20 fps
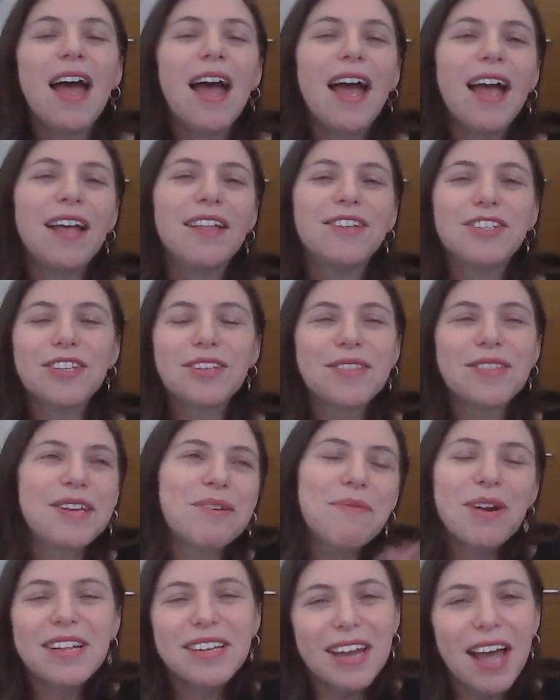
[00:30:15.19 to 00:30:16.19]
And so they
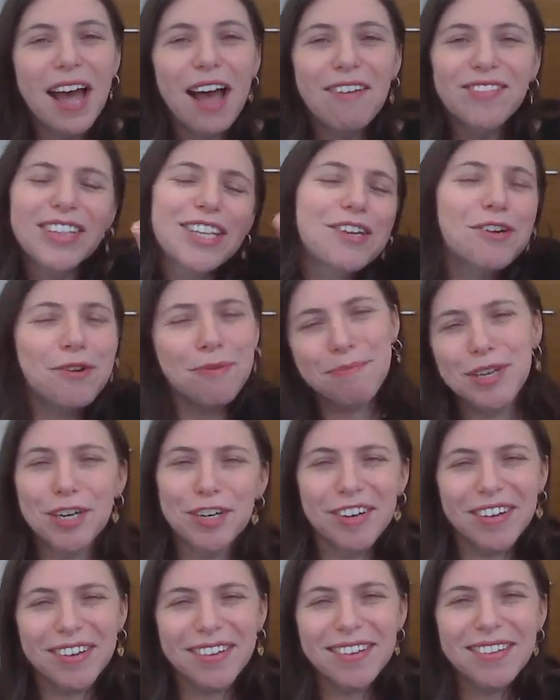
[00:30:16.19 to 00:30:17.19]
wanted to have a little
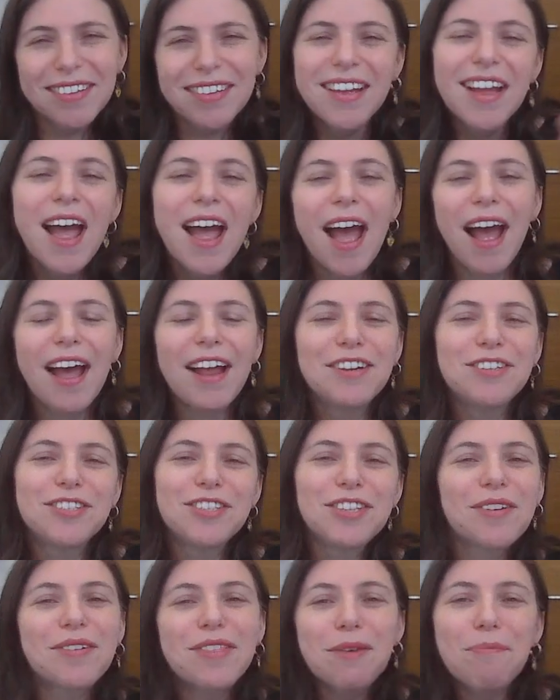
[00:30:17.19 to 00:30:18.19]
mural. And
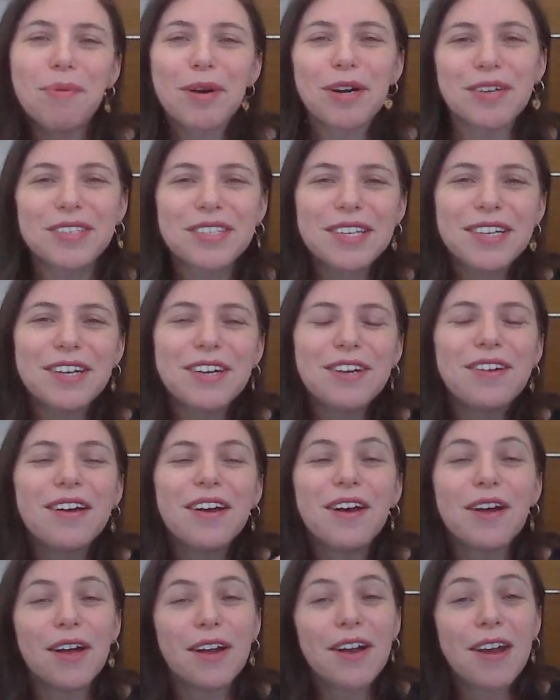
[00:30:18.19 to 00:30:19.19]
so the person,
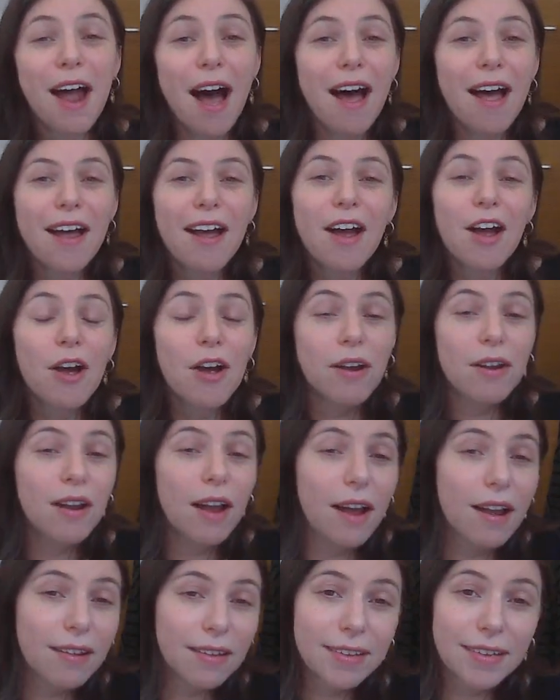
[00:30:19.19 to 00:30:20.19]

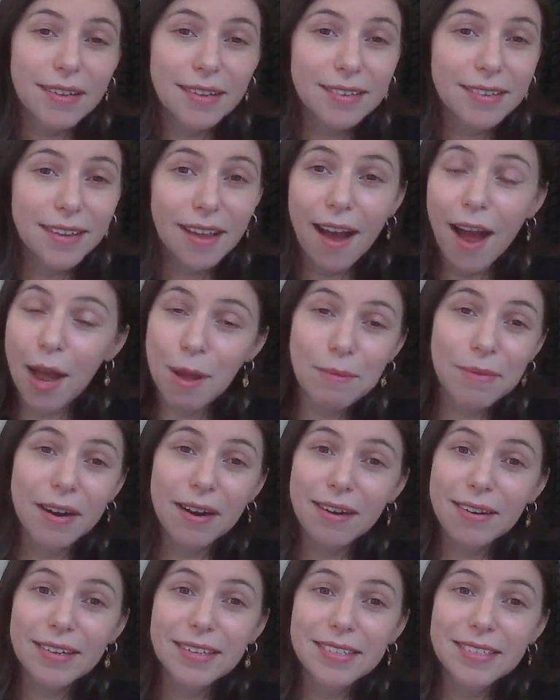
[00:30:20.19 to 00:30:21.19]
look, I'm an
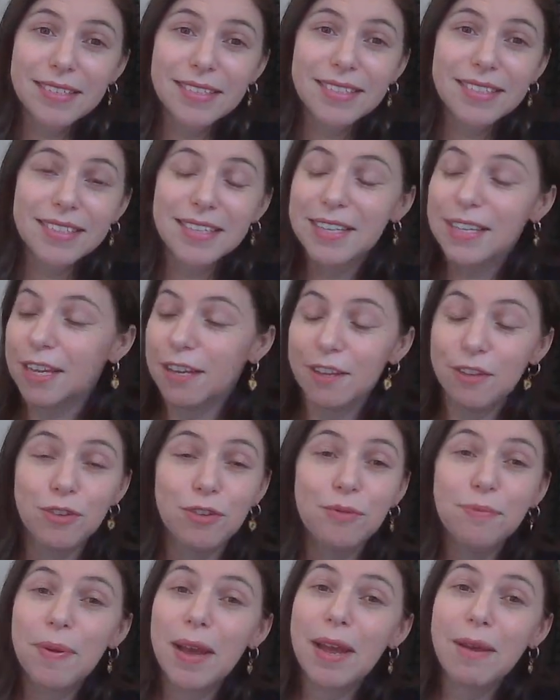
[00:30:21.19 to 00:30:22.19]
artist.
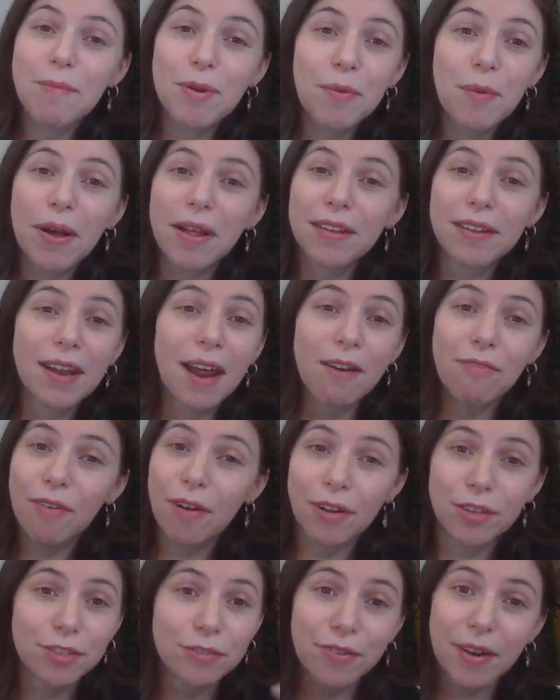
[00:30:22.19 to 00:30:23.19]
You pay me well enough,
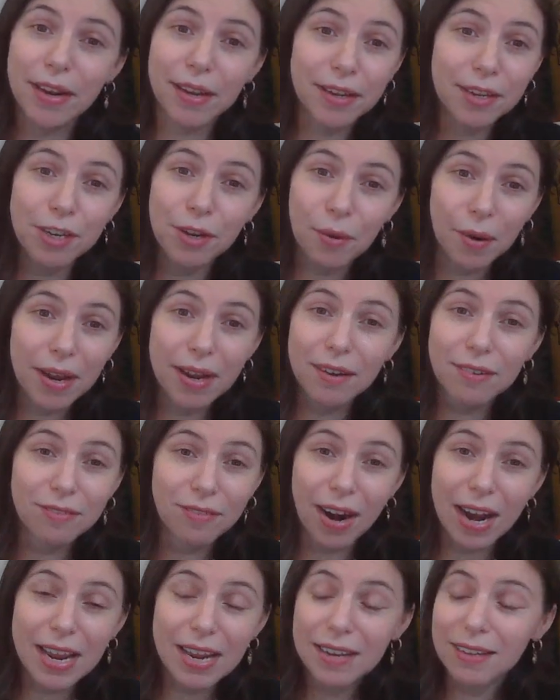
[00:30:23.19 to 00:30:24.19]
I'll fucking do it,
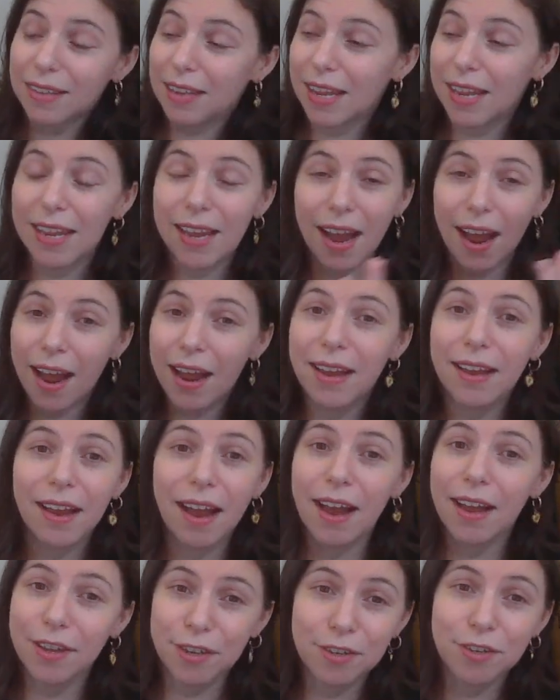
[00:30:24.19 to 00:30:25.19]
right? Like,
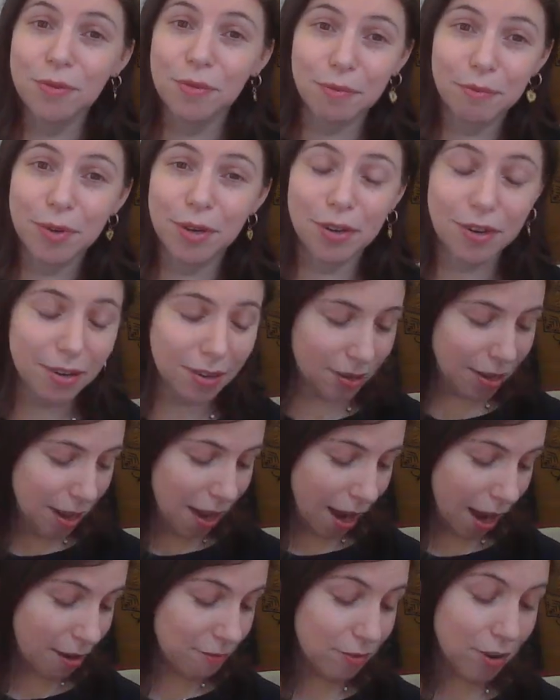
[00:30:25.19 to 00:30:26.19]
I could do a mural.
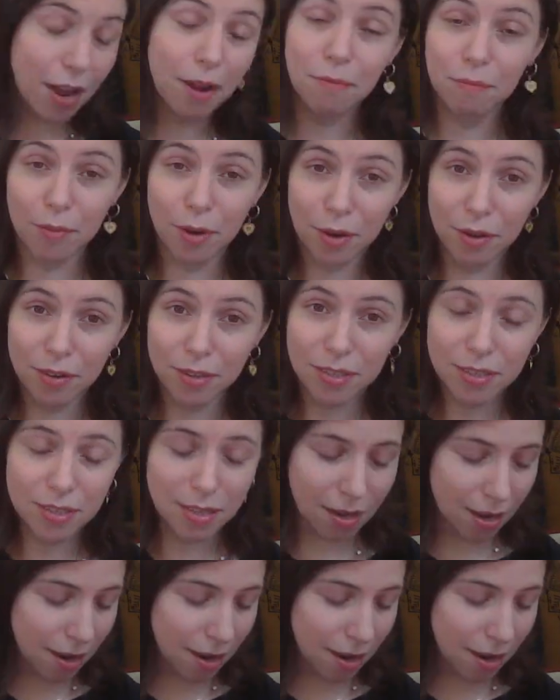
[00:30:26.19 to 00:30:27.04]
I've done murals.